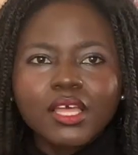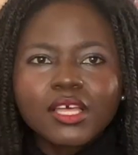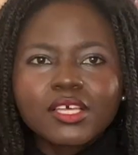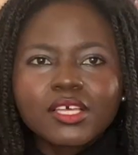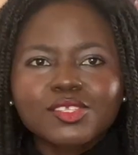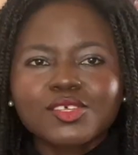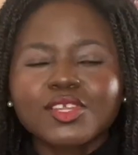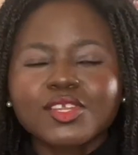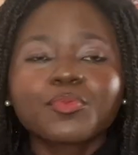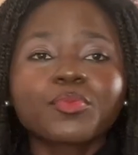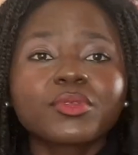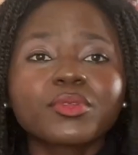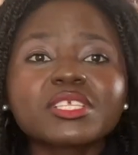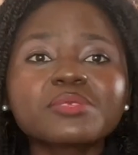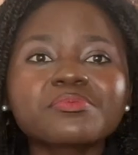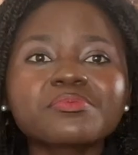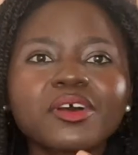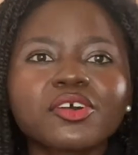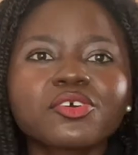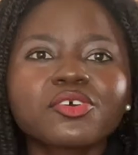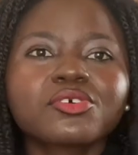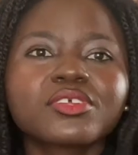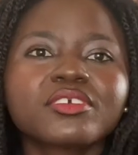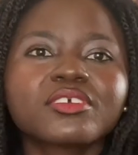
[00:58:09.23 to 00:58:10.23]
So the
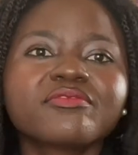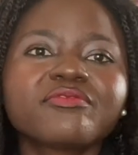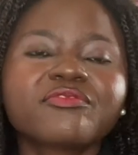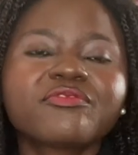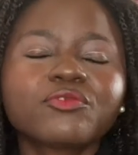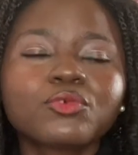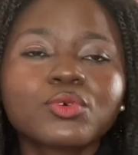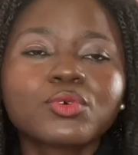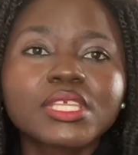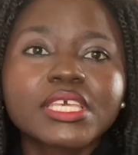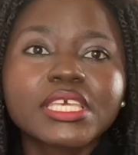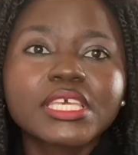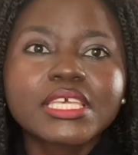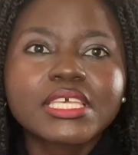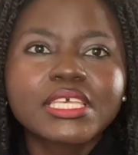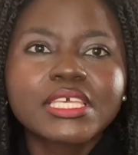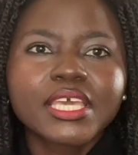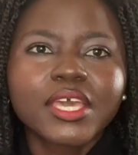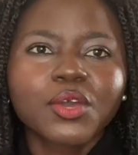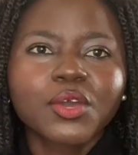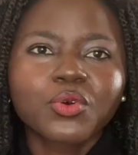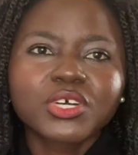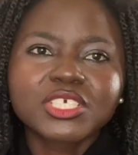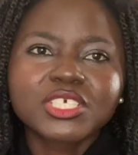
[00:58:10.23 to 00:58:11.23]
policeman couldn't fully
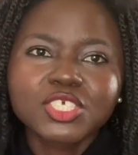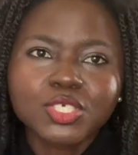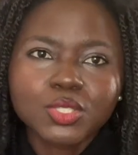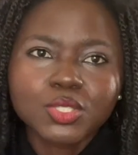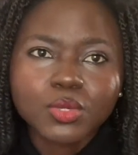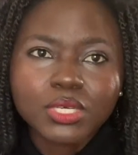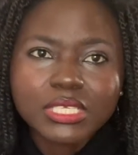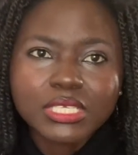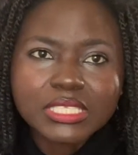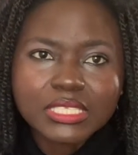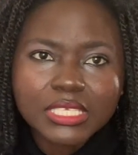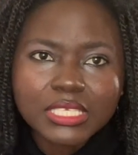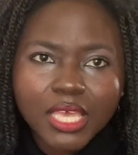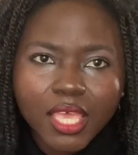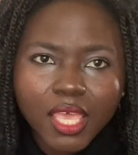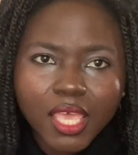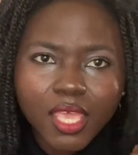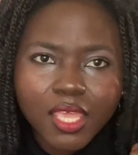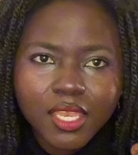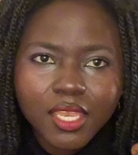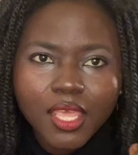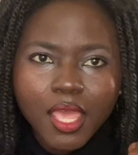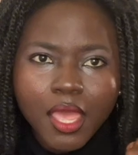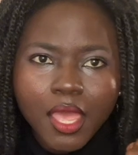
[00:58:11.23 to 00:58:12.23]
hear what she was
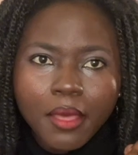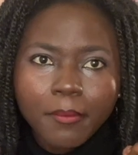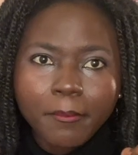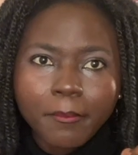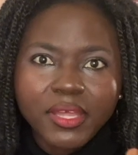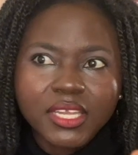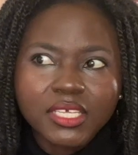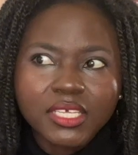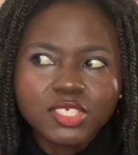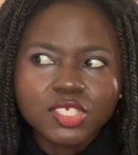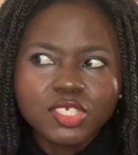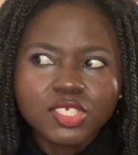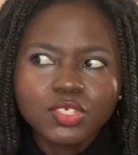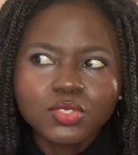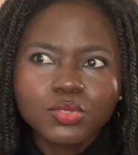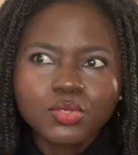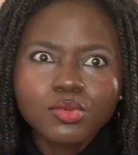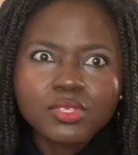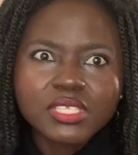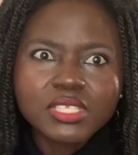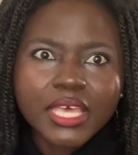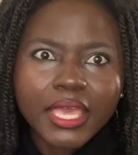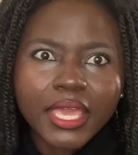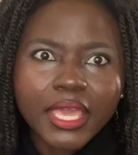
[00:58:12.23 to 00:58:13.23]
saying, but then she
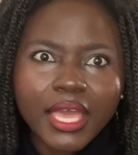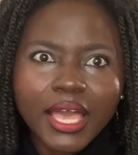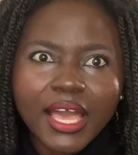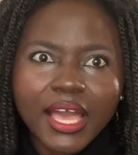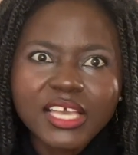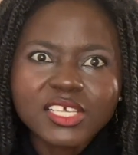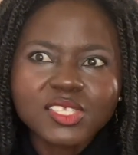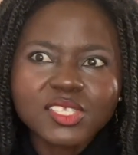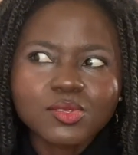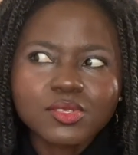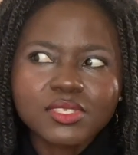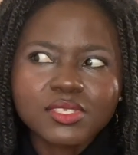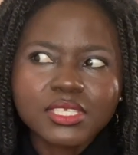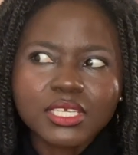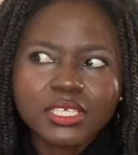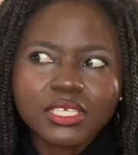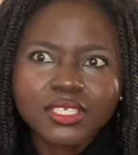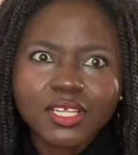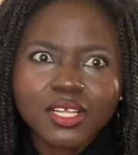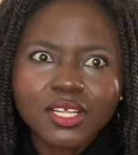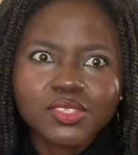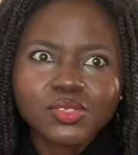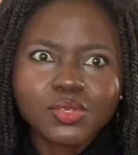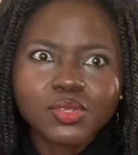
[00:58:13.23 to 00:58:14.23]
used her eyes to
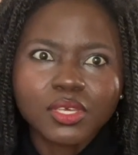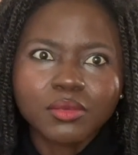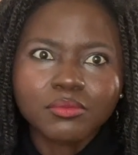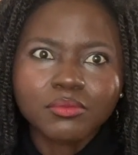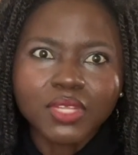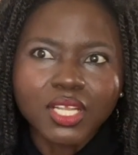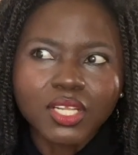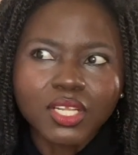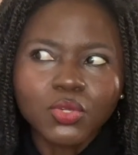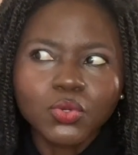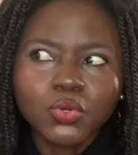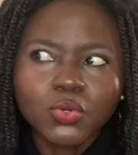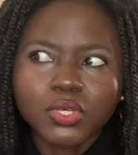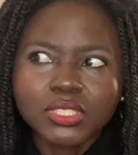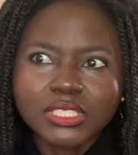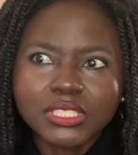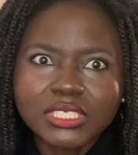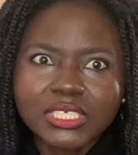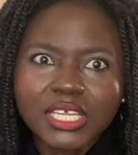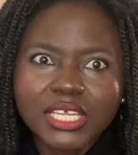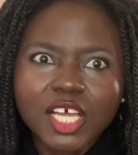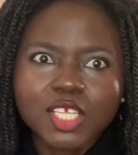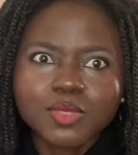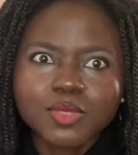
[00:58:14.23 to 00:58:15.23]
signal to him that look on the
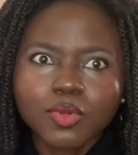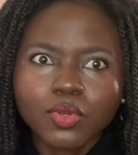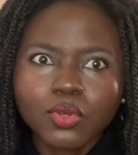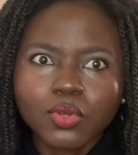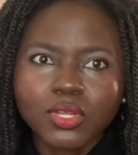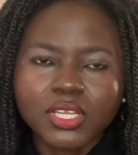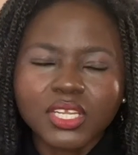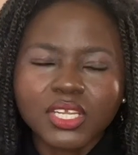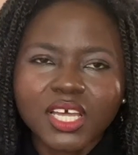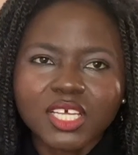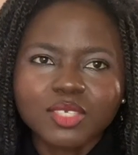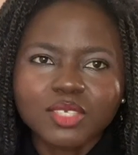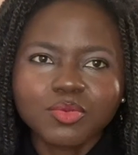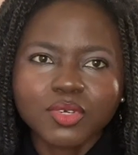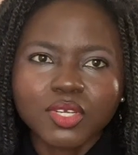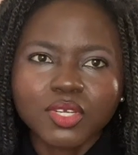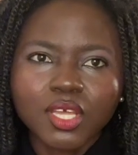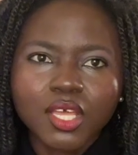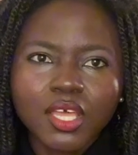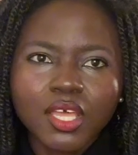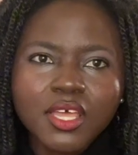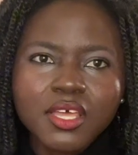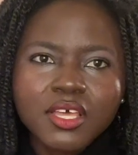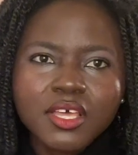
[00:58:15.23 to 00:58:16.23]
dashboard, look on the dashboard.
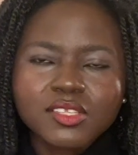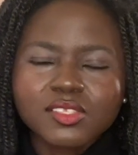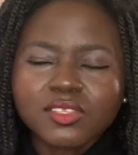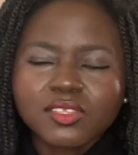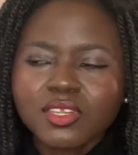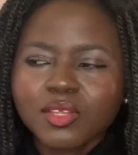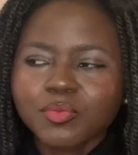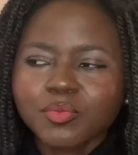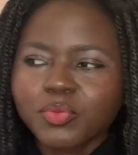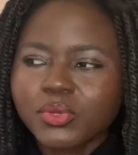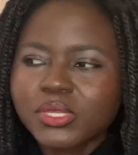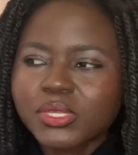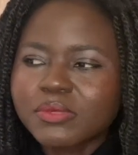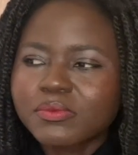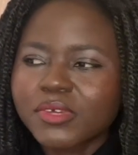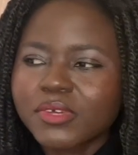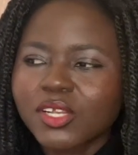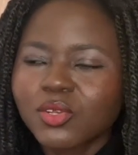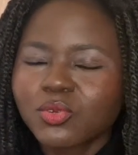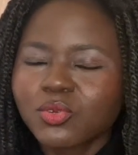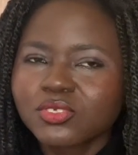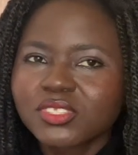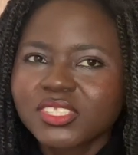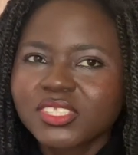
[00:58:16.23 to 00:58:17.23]
So the
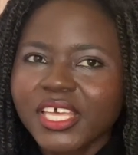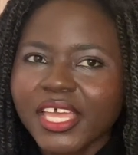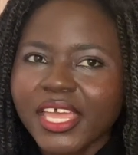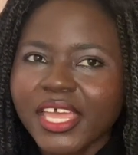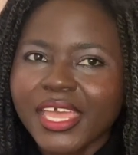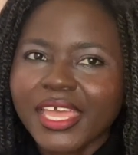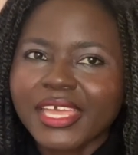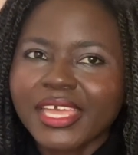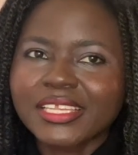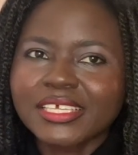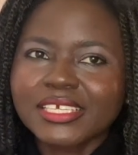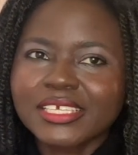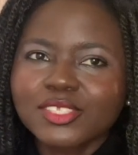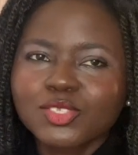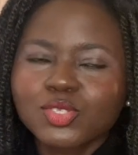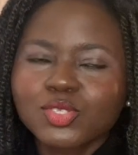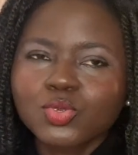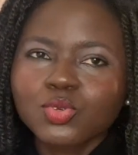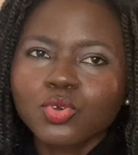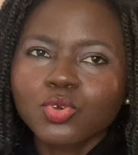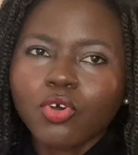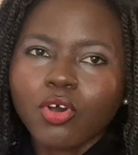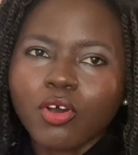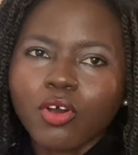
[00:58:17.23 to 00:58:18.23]
policeman looked there and he
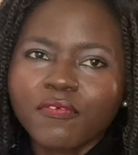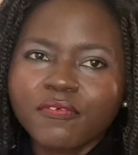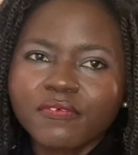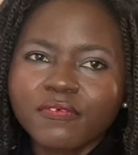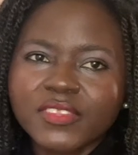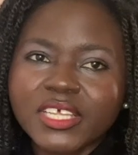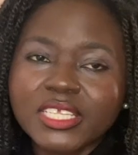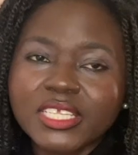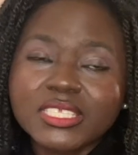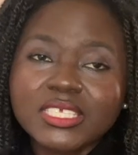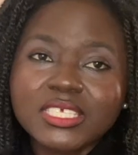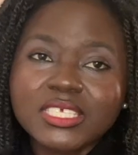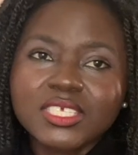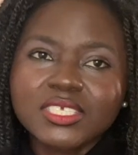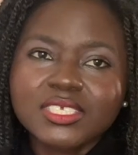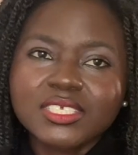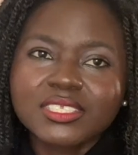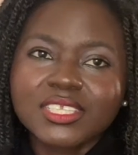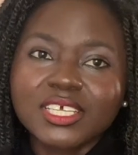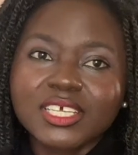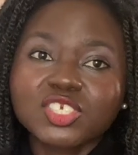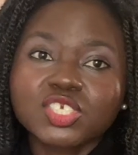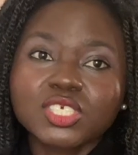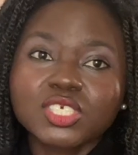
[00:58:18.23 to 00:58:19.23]
took off the
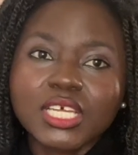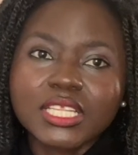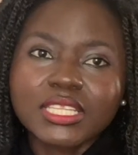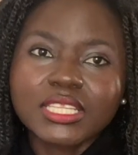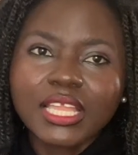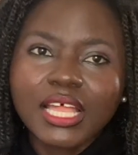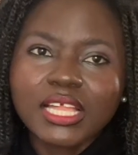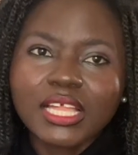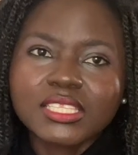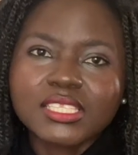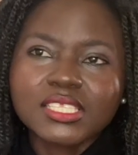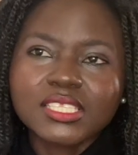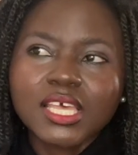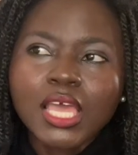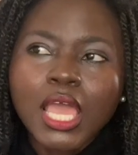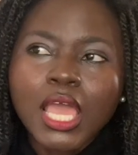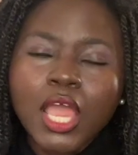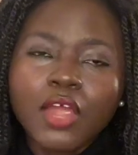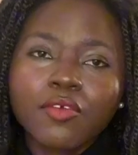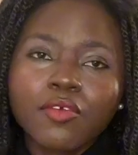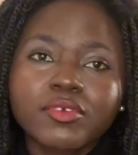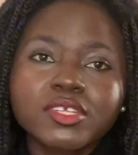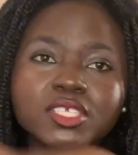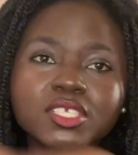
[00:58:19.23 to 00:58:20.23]
shirt that
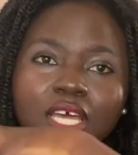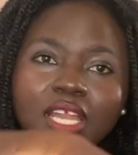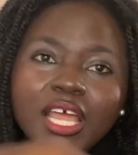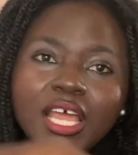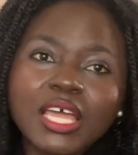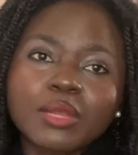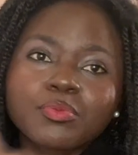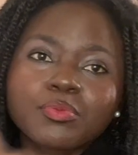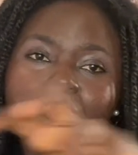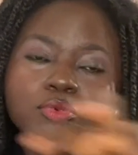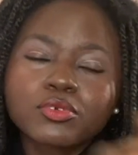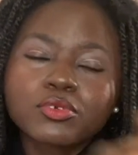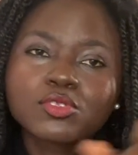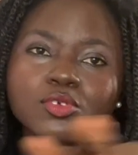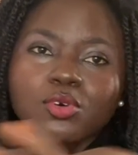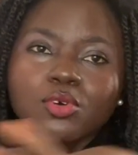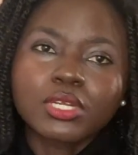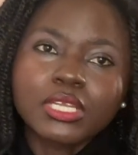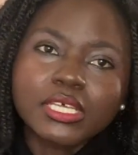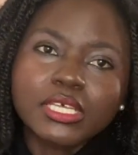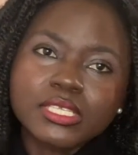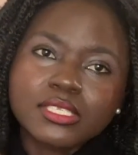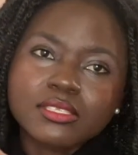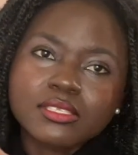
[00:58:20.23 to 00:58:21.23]
Richard had put
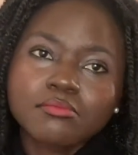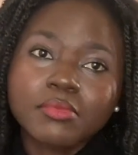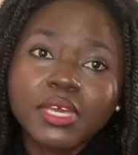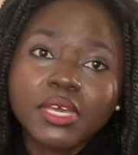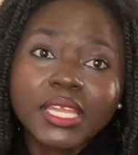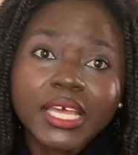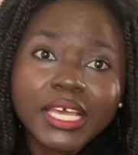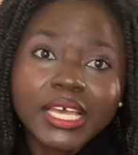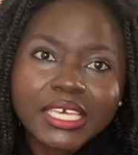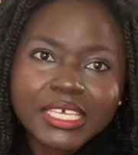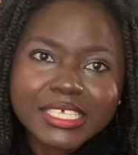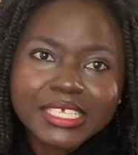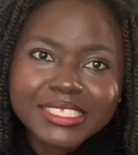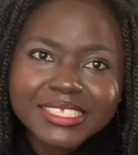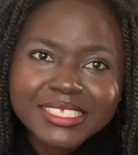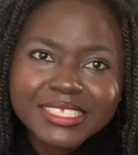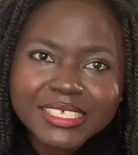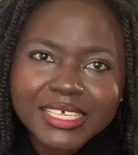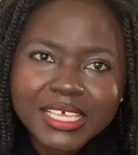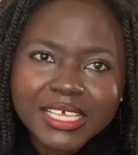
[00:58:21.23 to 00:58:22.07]
on his murder kit.